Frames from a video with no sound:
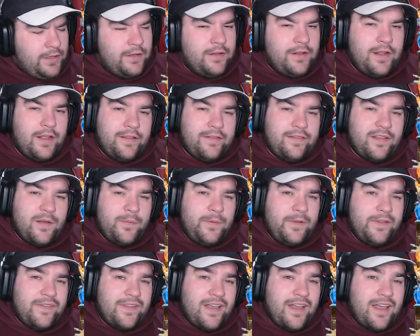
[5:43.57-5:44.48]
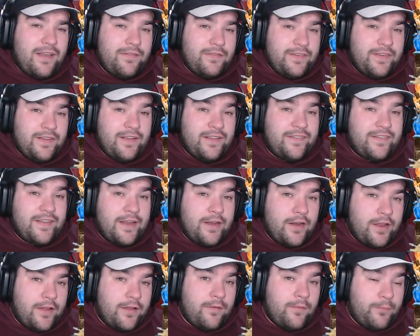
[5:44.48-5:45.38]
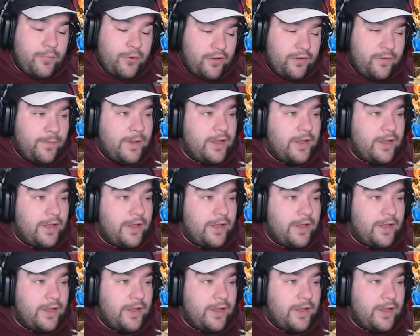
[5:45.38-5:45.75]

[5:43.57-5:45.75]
Next up is our Avatar State boss